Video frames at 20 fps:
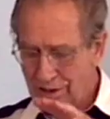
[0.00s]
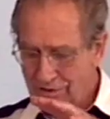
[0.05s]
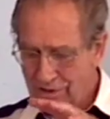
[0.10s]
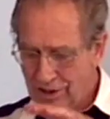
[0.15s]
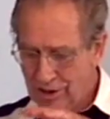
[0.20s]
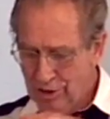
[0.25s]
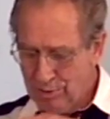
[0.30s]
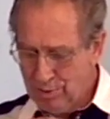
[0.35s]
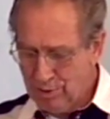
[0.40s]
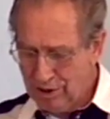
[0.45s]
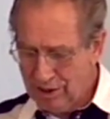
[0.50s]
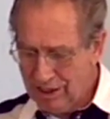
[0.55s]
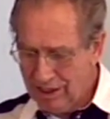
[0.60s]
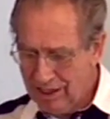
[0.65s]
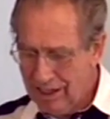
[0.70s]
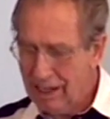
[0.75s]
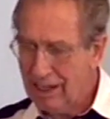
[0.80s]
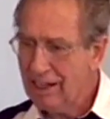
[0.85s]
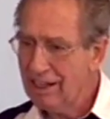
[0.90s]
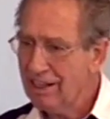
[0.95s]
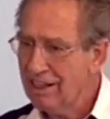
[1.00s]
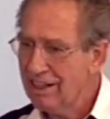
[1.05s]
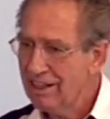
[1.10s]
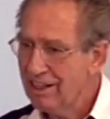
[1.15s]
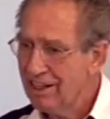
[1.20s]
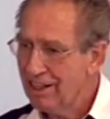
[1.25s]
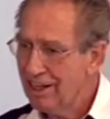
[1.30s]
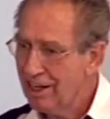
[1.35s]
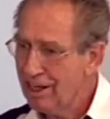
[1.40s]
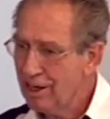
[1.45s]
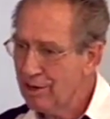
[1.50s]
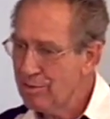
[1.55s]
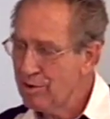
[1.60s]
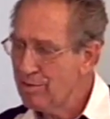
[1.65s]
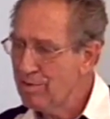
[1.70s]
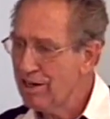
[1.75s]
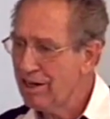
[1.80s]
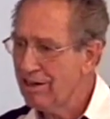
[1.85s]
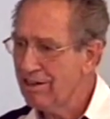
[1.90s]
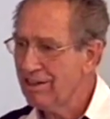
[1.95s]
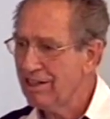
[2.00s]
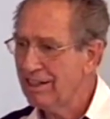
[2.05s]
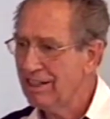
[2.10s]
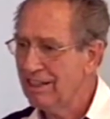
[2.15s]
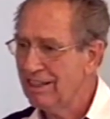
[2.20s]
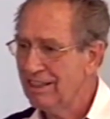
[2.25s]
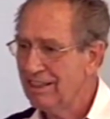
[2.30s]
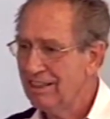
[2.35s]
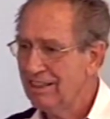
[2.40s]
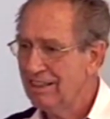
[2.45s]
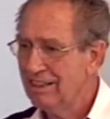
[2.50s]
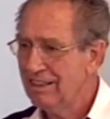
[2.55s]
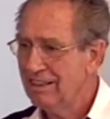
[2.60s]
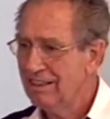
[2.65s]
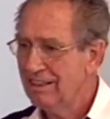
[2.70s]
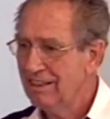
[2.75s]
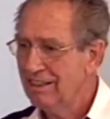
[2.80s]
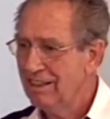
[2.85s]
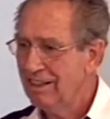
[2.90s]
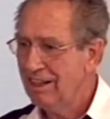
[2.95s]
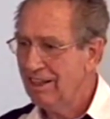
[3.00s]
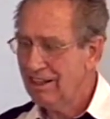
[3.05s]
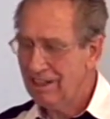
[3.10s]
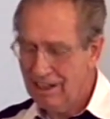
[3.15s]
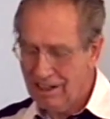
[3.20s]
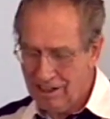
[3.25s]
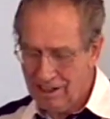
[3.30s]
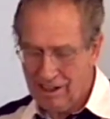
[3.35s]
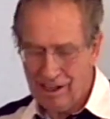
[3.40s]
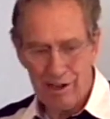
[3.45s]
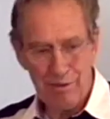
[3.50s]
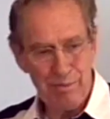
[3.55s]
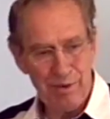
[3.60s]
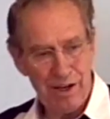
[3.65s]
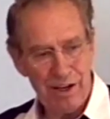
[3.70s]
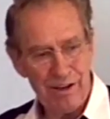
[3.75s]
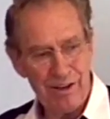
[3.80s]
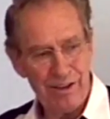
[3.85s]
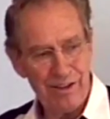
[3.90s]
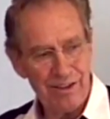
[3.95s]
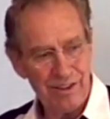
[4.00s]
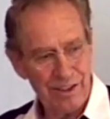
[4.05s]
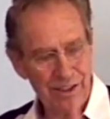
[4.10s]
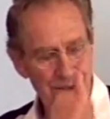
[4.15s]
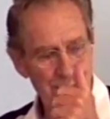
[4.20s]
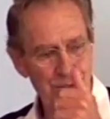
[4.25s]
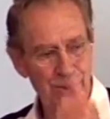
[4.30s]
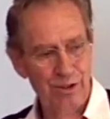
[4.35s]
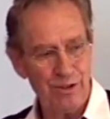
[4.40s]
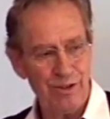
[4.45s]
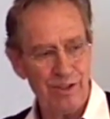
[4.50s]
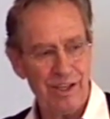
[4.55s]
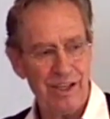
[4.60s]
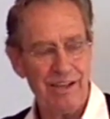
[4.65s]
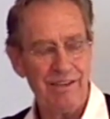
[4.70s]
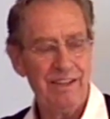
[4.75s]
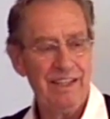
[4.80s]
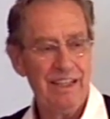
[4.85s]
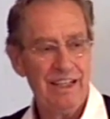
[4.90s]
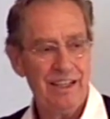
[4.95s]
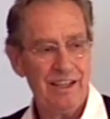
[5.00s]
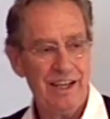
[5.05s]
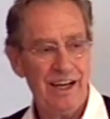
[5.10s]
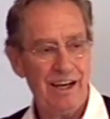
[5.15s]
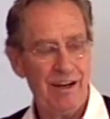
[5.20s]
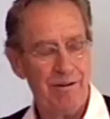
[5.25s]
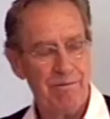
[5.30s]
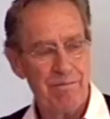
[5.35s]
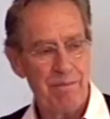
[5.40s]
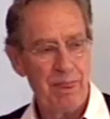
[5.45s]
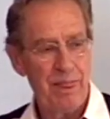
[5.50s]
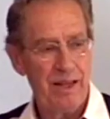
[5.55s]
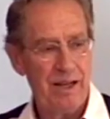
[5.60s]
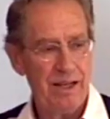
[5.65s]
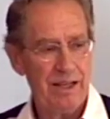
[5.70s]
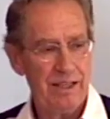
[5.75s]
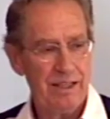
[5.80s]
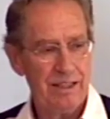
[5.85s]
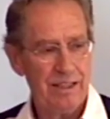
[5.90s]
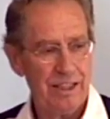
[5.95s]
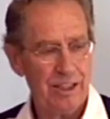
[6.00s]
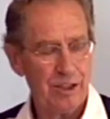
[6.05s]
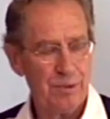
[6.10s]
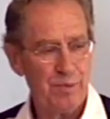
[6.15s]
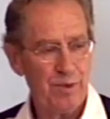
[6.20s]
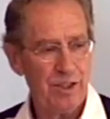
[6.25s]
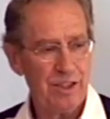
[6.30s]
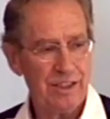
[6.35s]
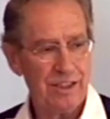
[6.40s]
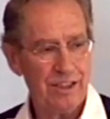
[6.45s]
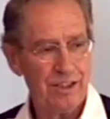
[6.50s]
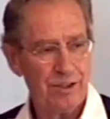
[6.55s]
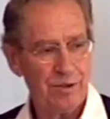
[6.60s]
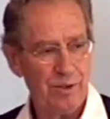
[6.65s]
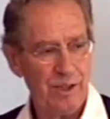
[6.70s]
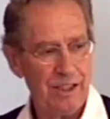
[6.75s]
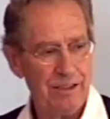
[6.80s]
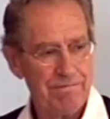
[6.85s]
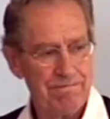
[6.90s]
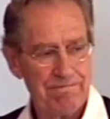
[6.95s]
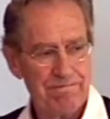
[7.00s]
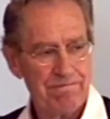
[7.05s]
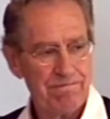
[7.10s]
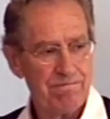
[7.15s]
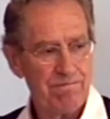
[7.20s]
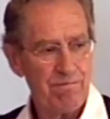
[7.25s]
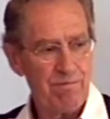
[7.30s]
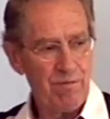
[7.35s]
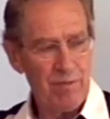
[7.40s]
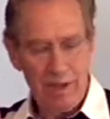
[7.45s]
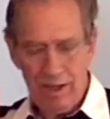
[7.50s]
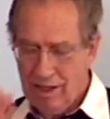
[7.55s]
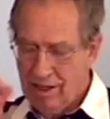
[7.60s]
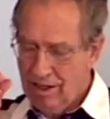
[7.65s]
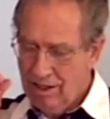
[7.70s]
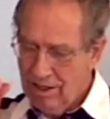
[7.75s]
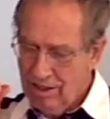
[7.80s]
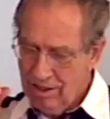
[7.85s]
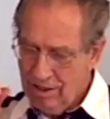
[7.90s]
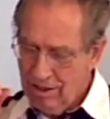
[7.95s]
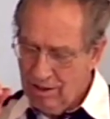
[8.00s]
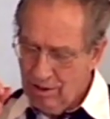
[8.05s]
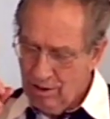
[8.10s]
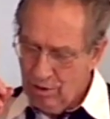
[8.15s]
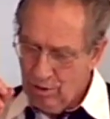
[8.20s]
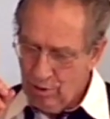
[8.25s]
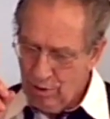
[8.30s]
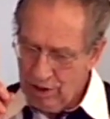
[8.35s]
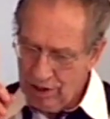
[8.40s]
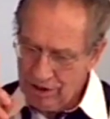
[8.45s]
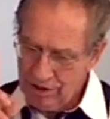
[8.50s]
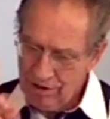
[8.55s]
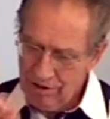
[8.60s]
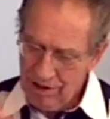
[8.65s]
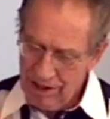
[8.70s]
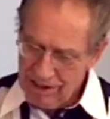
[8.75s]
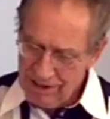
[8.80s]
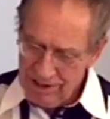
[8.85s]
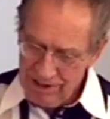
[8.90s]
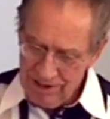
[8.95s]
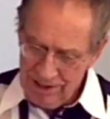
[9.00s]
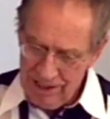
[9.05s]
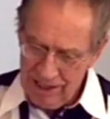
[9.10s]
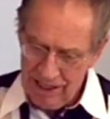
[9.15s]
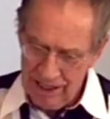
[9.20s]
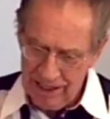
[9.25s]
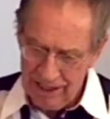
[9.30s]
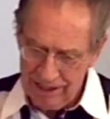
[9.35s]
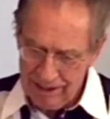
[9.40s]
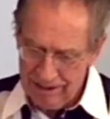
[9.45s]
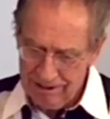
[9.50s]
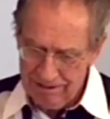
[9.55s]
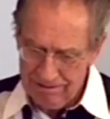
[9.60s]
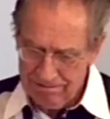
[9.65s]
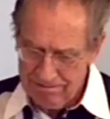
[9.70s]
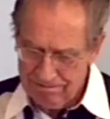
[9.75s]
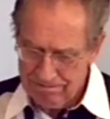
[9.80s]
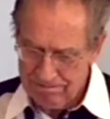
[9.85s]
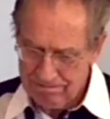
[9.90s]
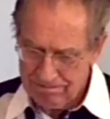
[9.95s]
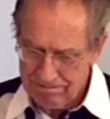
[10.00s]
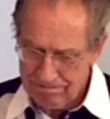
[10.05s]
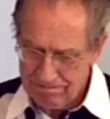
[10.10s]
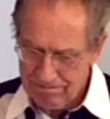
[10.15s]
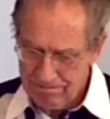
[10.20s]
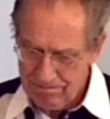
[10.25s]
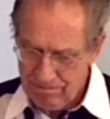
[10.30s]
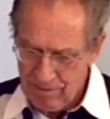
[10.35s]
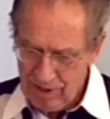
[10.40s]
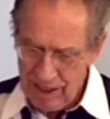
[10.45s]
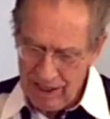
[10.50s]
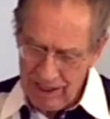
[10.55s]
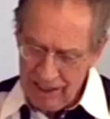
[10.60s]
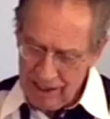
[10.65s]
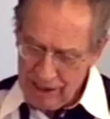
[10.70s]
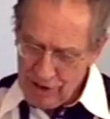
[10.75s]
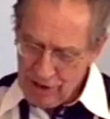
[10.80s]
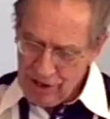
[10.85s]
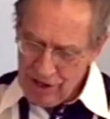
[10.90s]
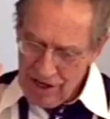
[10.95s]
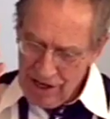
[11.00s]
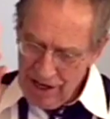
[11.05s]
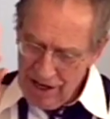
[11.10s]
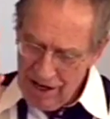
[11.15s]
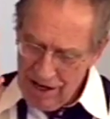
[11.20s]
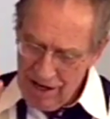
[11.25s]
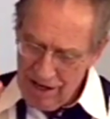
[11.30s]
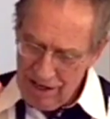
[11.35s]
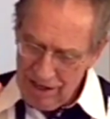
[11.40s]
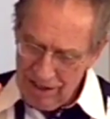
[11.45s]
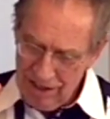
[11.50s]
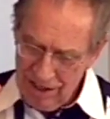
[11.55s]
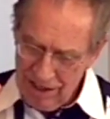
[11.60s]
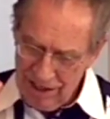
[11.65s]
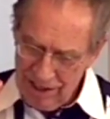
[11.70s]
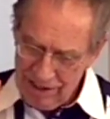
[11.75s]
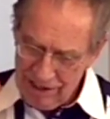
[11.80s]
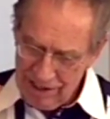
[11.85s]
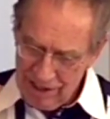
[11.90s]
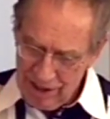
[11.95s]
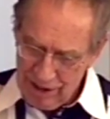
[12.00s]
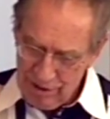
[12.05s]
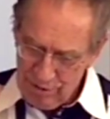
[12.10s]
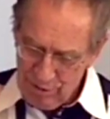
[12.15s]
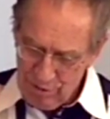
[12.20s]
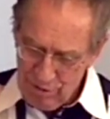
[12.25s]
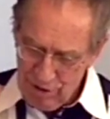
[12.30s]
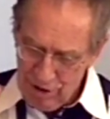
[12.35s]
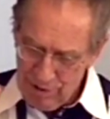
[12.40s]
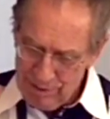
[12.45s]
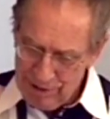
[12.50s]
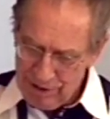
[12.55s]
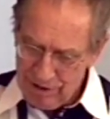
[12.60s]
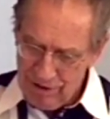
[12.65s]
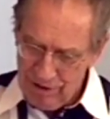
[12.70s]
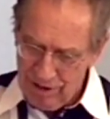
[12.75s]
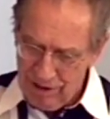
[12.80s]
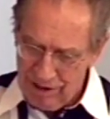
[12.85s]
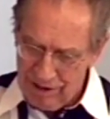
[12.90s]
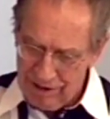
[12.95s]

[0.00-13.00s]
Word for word: to death, he had to be buried. And out of that burial comes new life. Now, let's put it this way. When Christ died, and as he hung on that Roman cross,